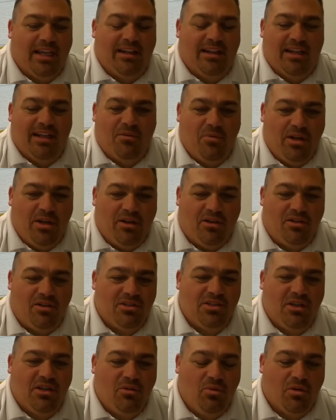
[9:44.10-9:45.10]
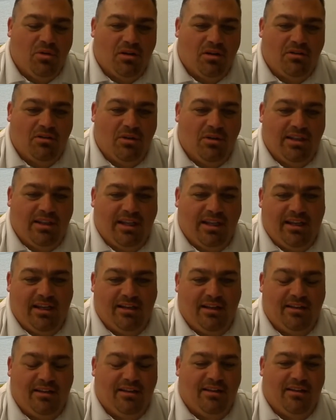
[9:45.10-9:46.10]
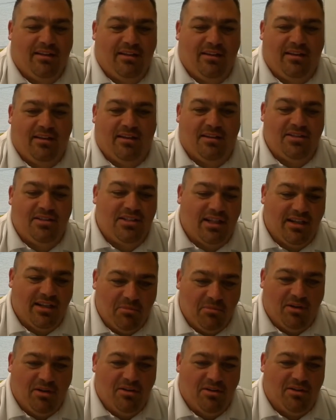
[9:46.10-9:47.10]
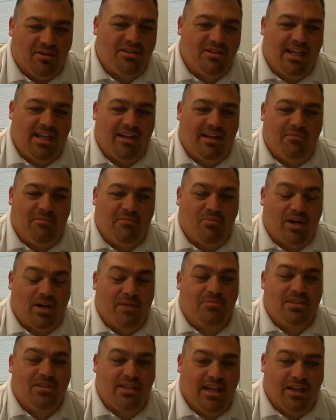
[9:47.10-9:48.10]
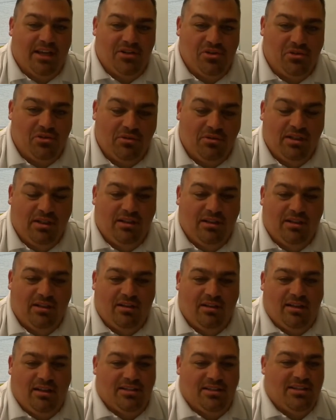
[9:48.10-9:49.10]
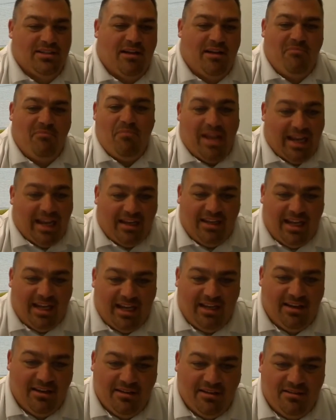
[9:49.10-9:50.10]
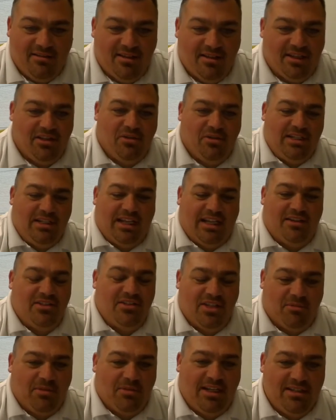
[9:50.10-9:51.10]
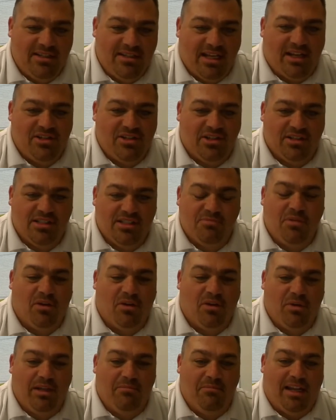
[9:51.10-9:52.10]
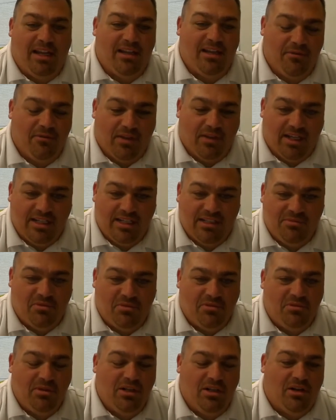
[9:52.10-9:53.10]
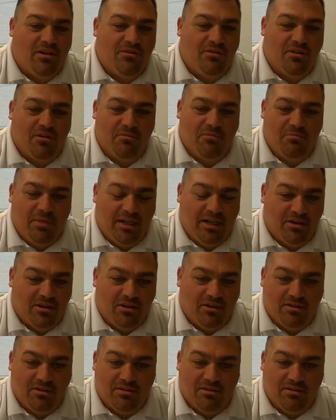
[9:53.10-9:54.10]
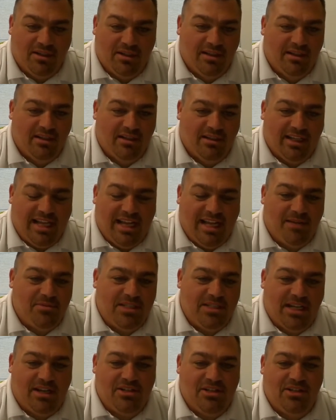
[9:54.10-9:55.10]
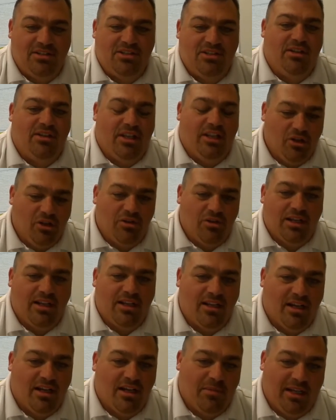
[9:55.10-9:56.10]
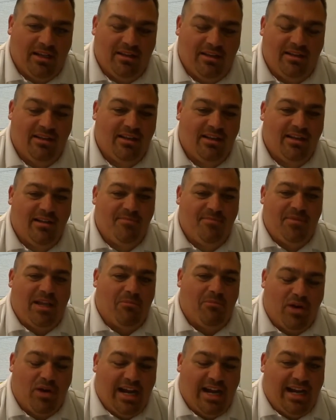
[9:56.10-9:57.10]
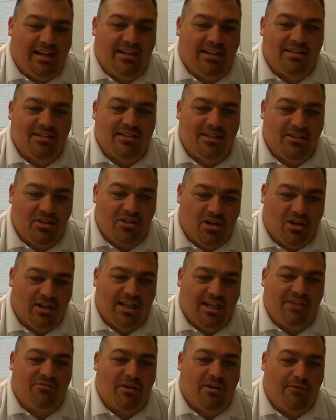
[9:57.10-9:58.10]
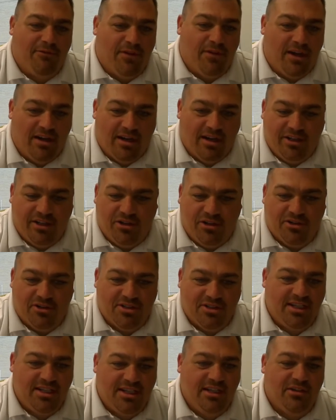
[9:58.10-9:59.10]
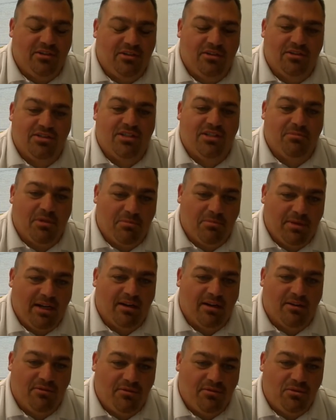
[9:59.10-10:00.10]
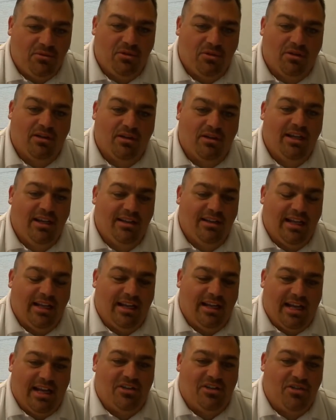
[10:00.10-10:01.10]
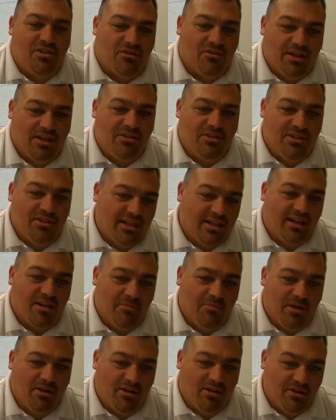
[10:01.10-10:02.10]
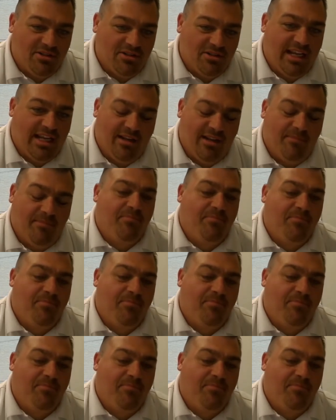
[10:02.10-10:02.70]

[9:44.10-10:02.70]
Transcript: and then we also work with a psychomotor exam prep schedule. It's not mandated that you attend so many sessions, but we make it flexible. We offer mirrored lab sessions so that you can come in, and practice and target and refine your skills to prepare for that National Registry Psychomotor exam.